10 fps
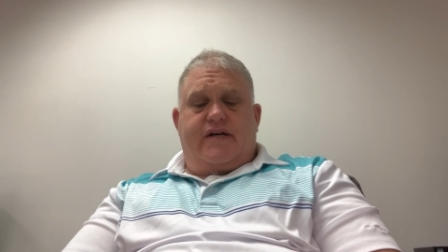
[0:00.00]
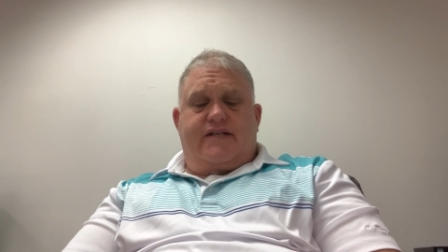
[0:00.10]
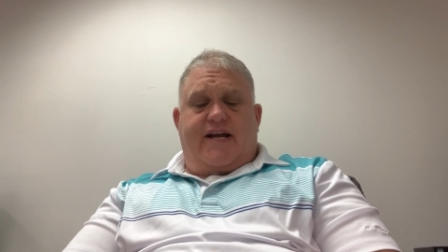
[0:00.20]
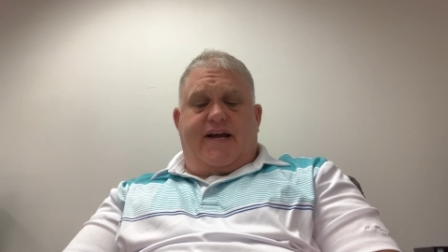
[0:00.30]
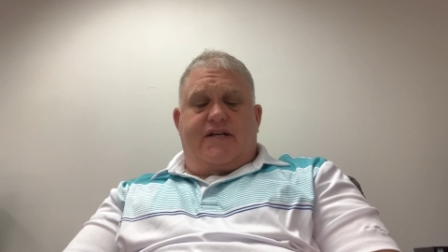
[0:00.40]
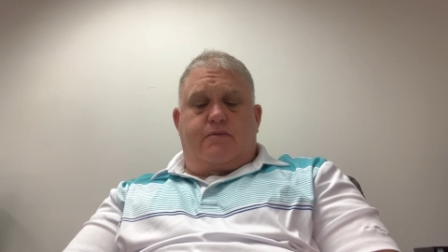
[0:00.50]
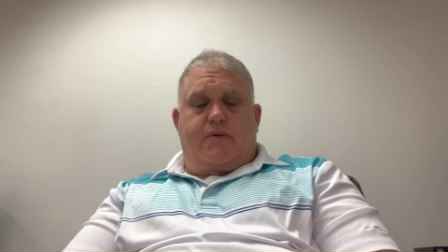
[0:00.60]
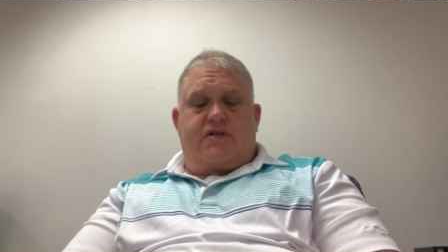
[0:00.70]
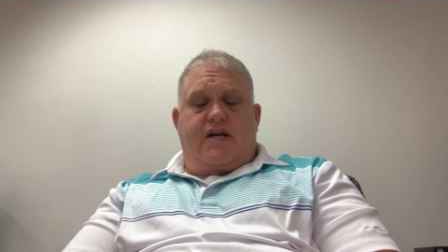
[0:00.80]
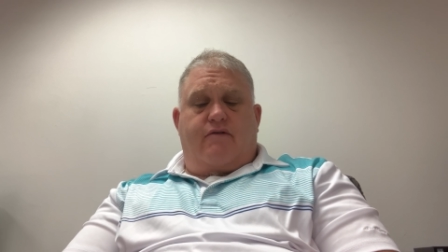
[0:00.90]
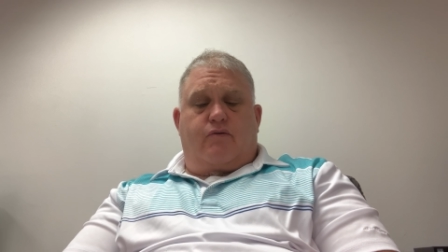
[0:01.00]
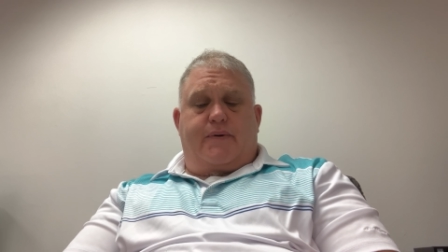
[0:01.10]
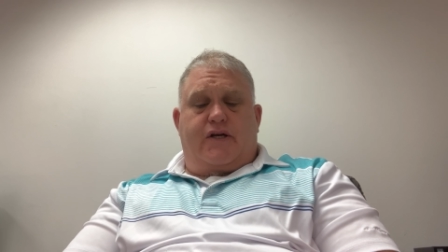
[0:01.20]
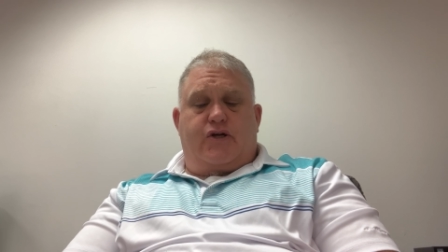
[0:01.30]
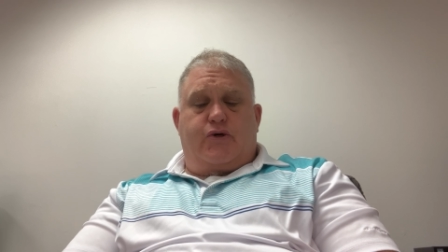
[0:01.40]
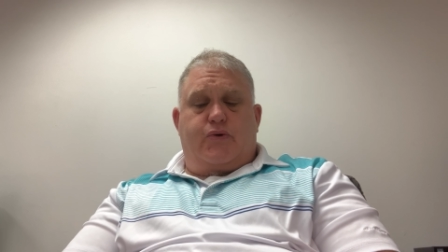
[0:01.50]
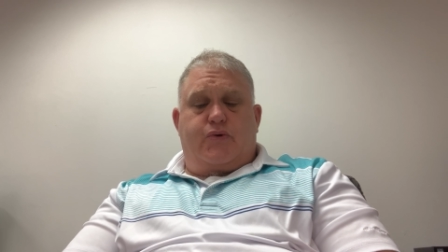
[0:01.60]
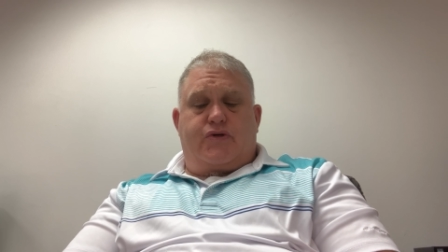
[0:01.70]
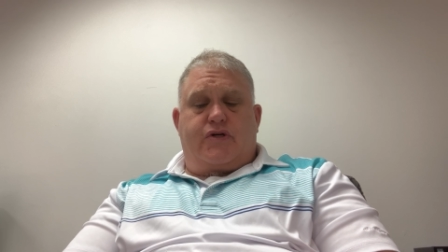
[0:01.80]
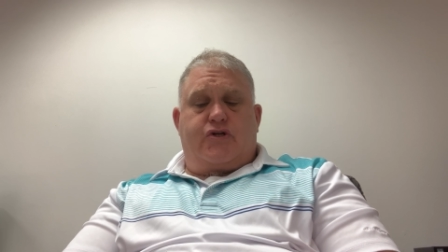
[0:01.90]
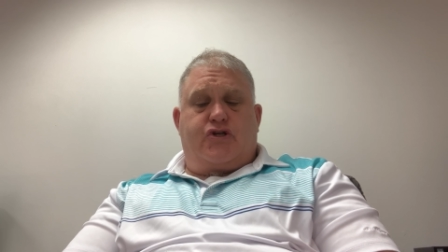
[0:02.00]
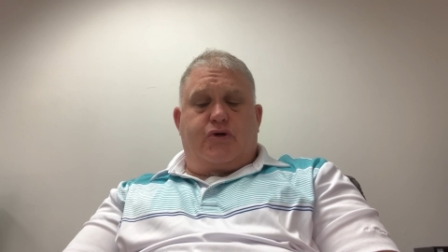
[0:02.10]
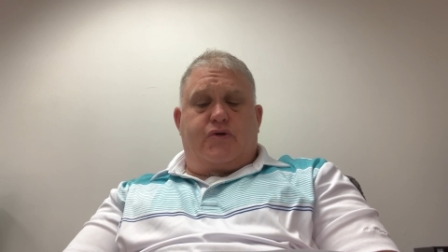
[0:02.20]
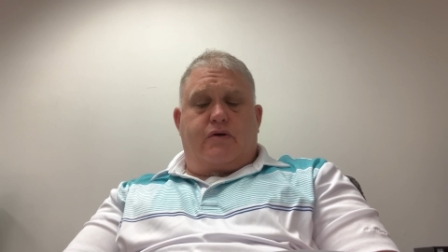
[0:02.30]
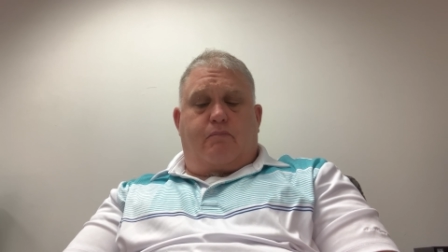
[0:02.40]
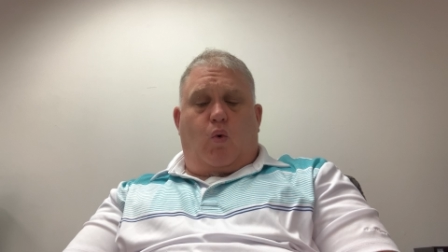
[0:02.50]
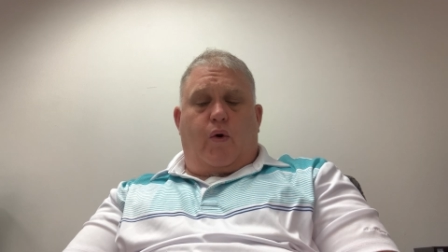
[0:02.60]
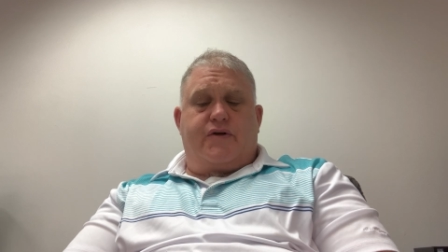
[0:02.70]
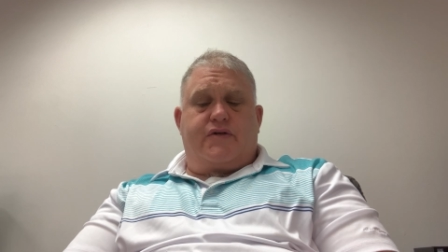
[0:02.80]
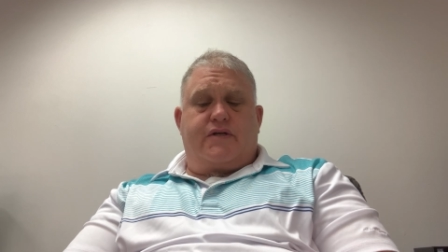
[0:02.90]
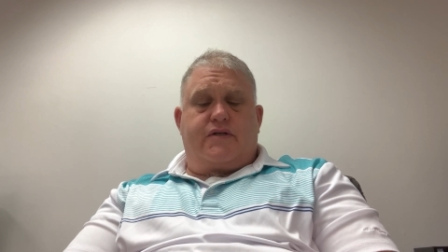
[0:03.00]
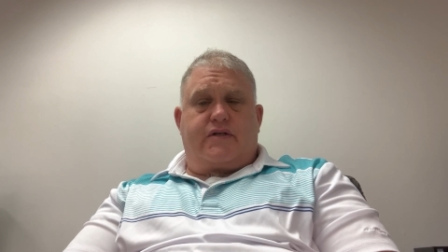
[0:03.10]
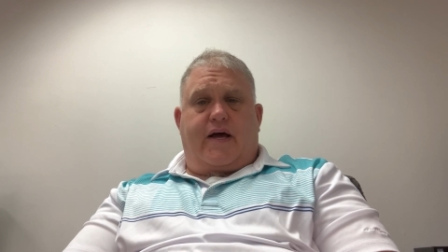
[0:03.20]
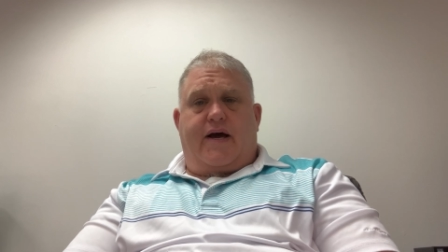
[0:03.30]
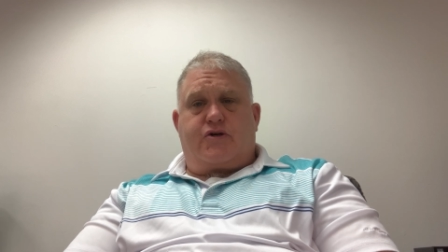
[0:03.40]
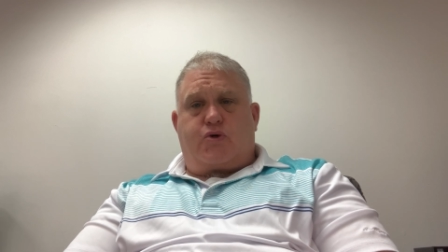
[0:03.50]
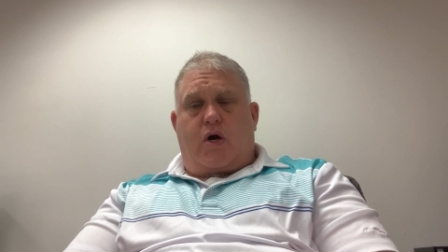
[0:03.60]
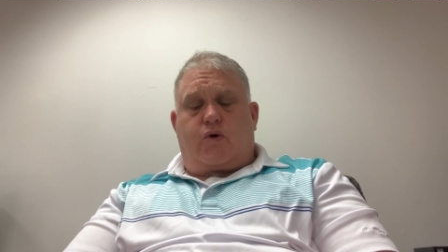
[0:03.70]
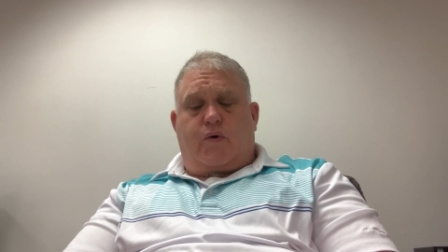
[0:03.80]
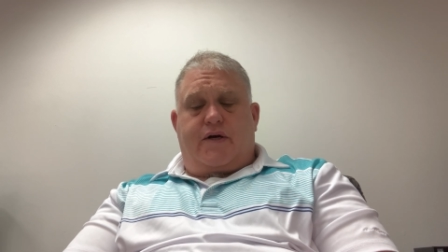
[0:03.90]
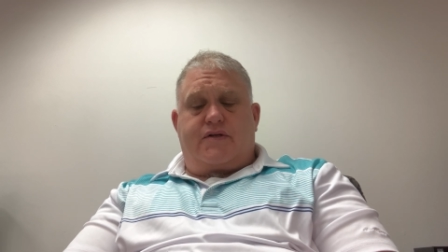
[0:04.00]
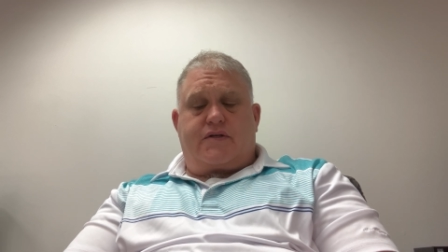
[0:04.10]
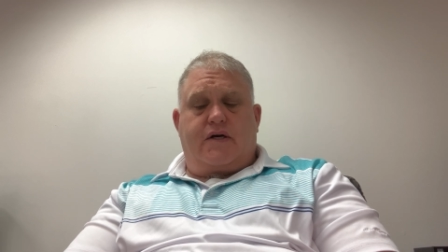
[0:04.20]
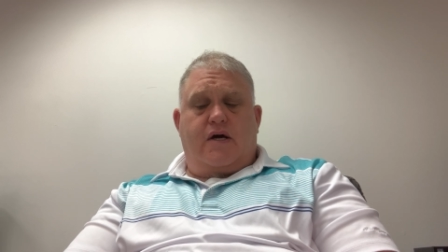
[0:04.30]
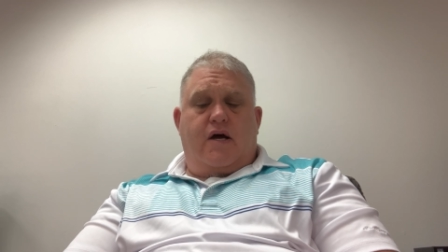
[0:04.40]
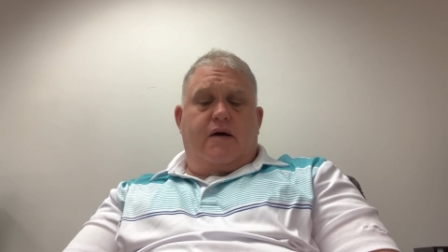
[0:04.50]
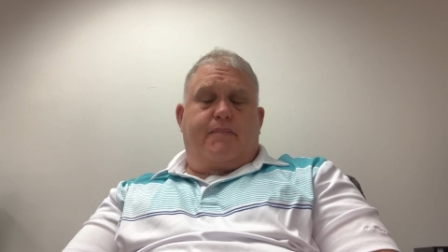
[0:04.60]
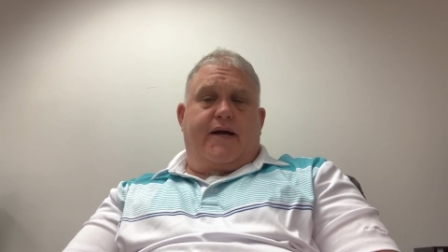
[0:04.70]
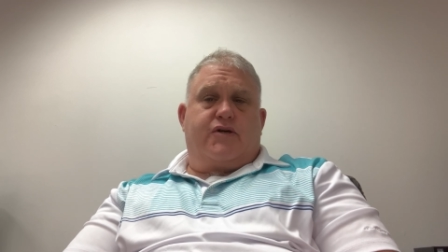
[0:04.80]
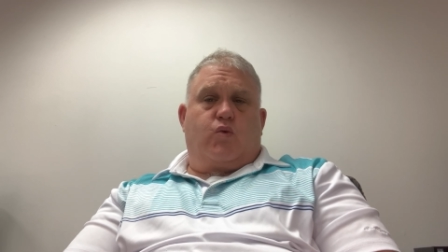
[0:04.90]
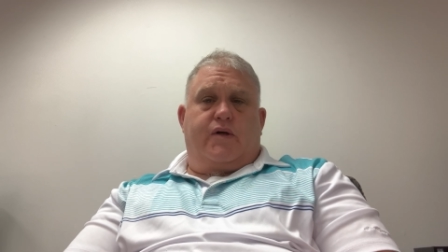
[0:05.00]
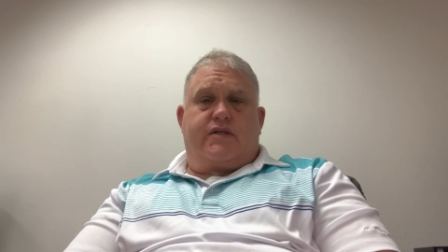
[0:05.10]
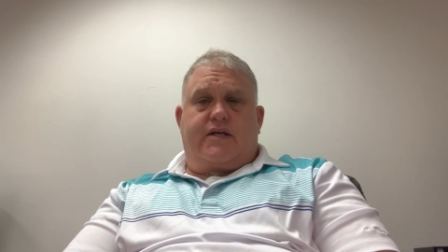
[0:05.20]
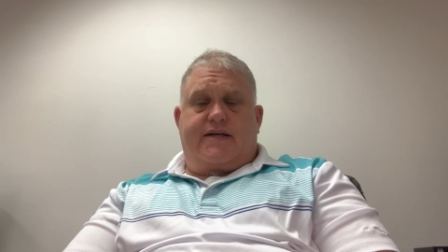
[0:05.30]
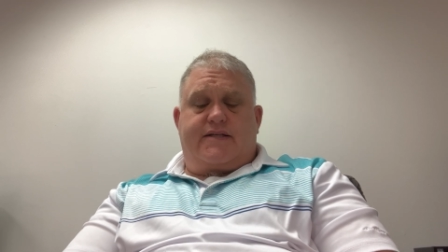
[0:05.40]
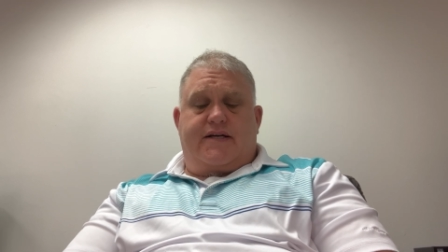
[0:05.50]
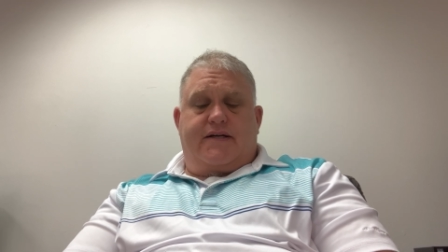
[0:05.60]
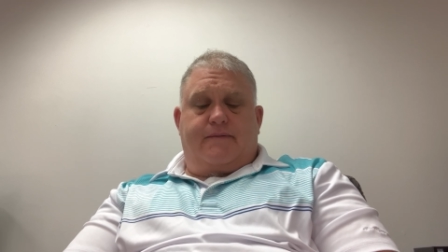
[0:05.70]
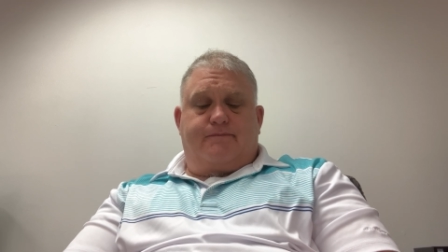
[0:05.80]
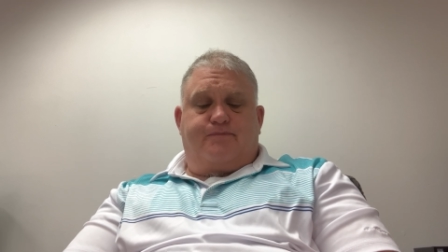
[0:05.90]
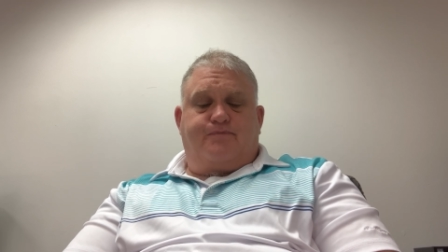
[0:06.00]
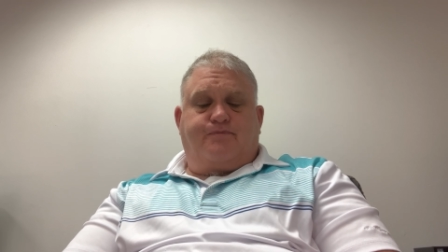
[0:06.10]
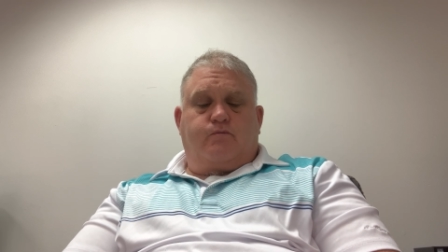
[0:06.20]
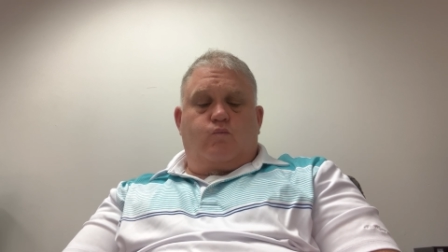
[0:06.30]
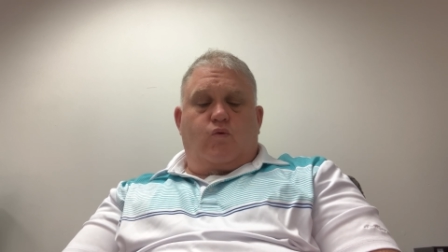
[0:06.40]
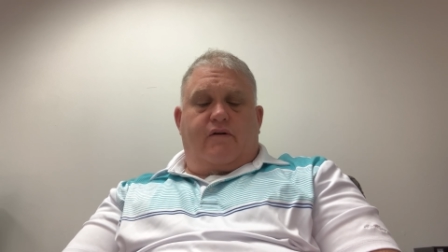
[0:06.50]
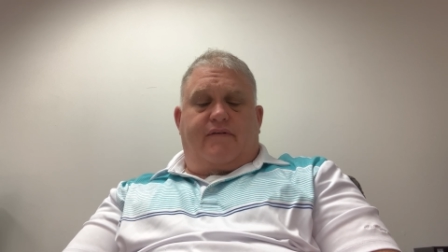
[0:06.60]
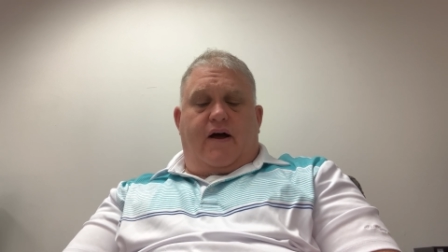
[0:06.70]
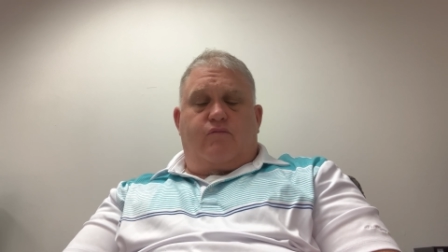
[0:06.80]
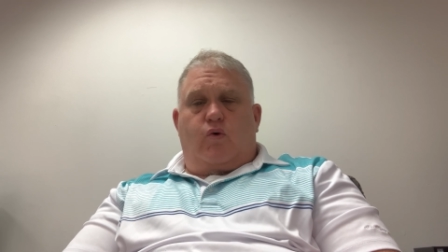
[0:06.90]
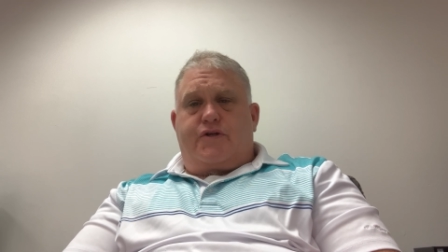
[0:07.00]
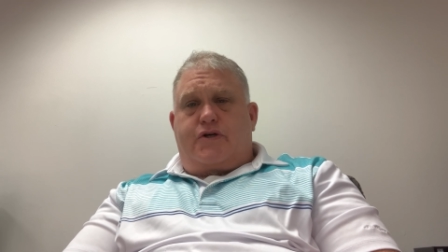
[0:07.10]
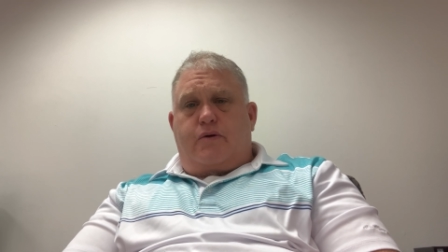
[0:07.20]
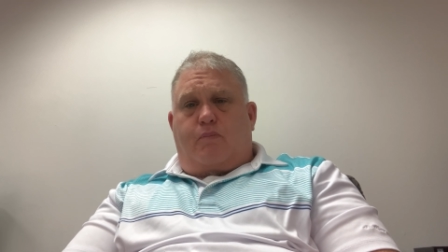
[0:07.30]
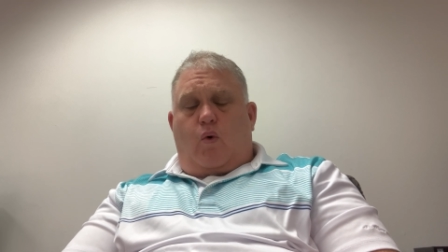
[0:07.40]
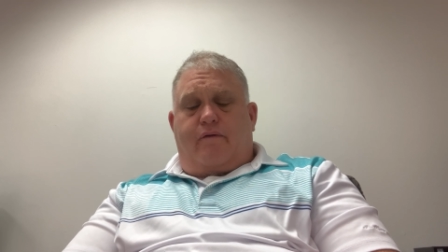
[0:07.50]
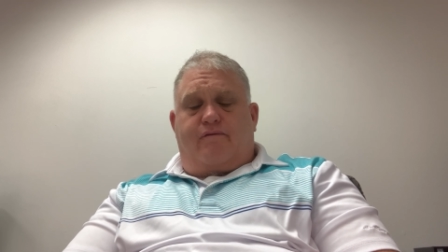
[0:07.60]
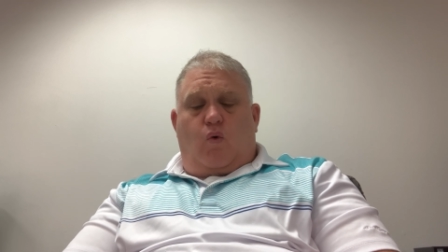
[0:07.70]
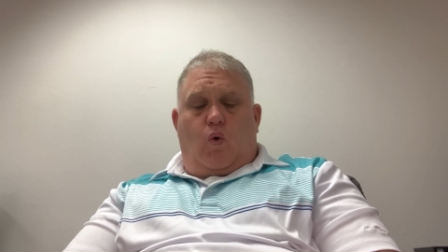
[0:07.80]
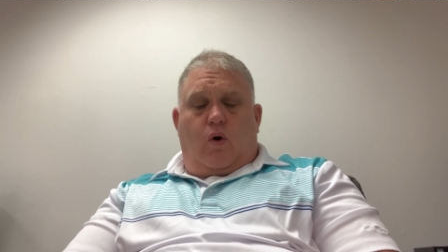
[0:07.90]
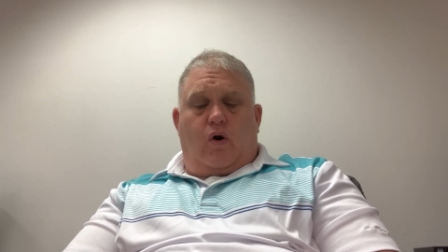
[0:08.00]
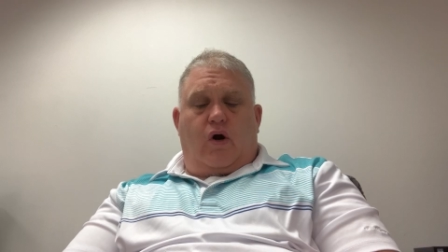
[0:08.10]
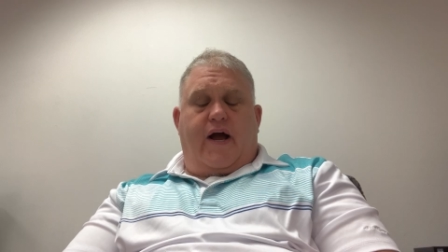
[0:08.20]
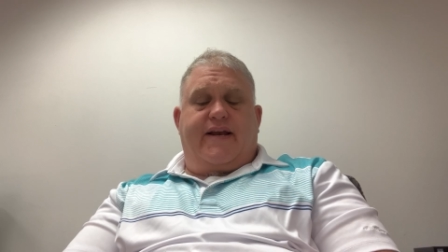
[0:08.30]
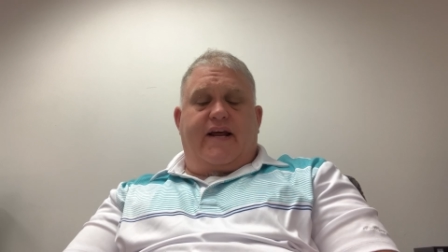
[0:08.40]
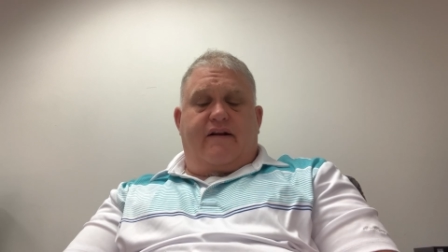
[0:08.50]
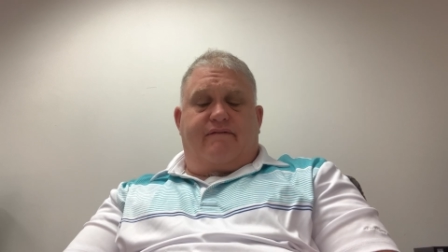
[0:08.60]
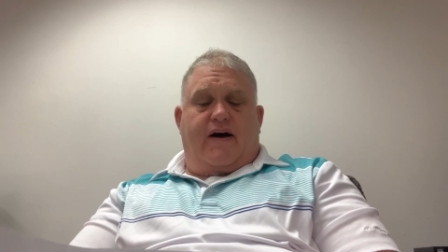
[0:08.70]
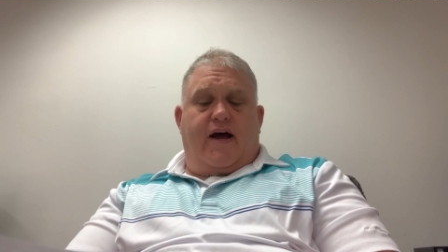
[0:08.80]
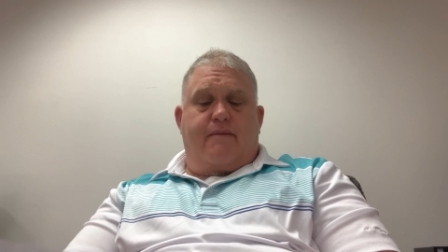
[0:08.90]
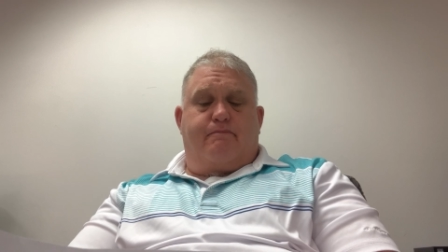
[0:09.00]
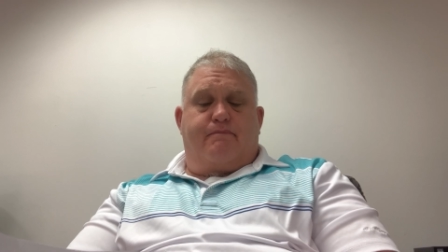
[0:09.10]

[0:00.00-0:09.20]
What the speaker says: Taste must never be used due to poison/drug risk. Page 160. 512.4, identify